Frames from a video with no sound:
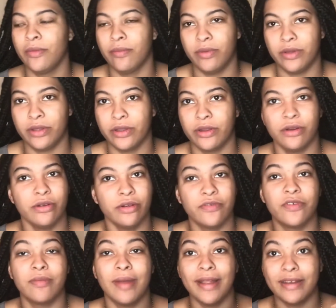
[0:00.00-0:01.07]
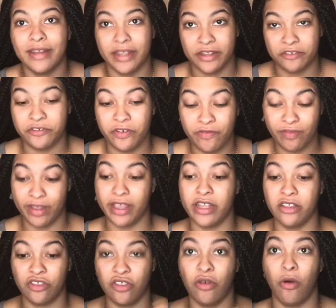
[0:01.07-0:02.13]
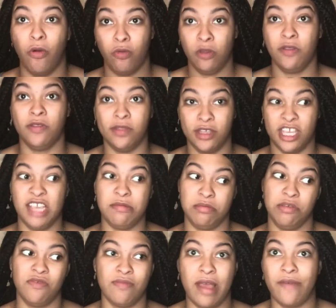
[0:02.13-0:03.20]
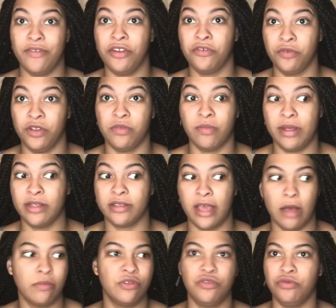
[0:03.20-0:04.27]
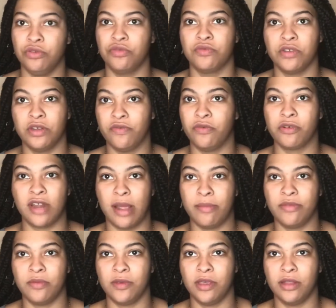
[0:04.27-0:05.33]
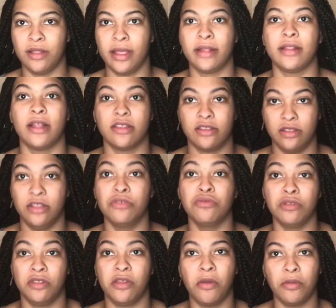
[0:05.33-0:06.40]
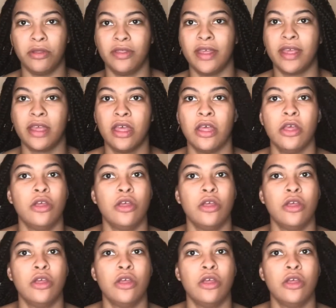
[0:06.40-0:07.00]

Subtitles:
But girl, for my dandruff, like, it's the only thing that keeps me from having to grease my scalp 2 to 3 to 4 times a week. Like, that's literally the only thing.